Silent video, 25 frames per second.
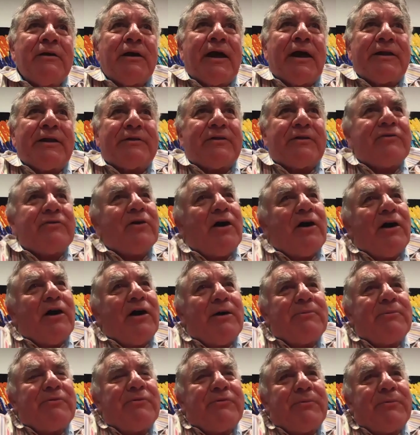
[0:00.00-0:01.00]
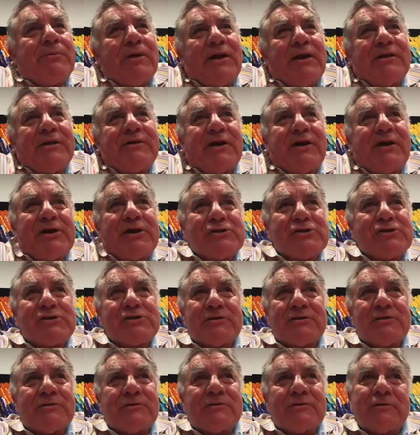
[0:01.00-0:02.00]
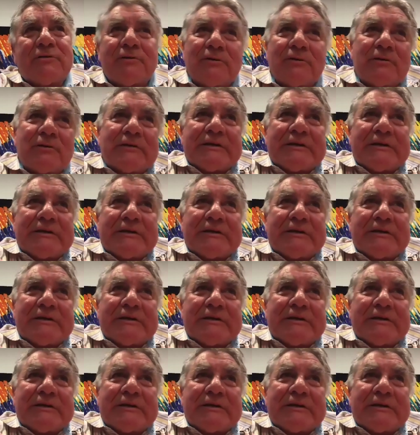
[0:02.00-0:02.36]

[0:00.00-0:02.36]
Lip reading: at the time of implantation,